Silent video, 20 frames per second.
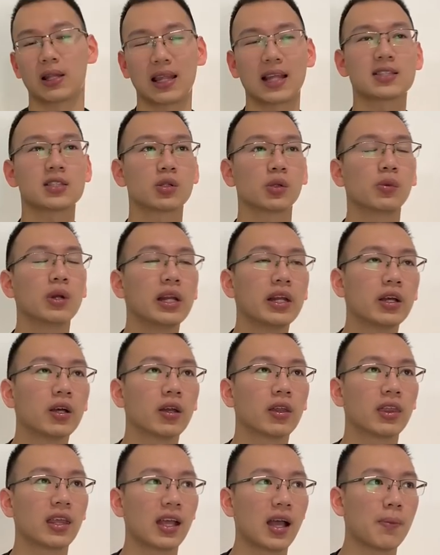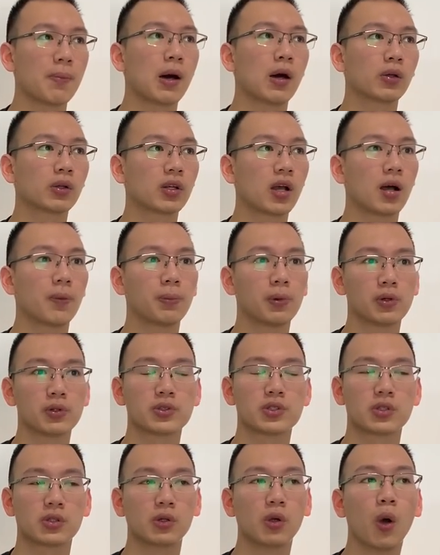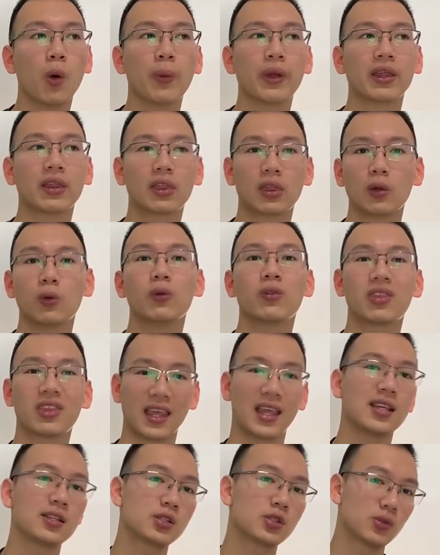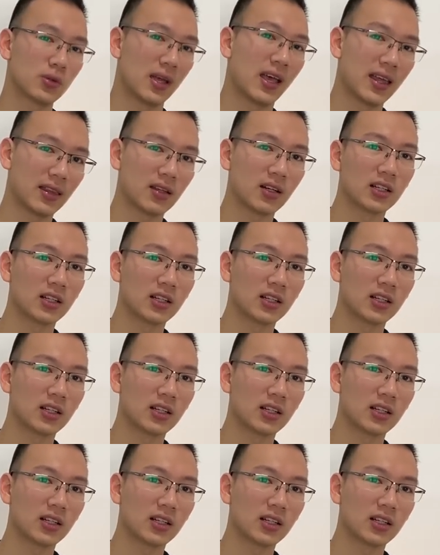That's a really good thing about couples going through things together.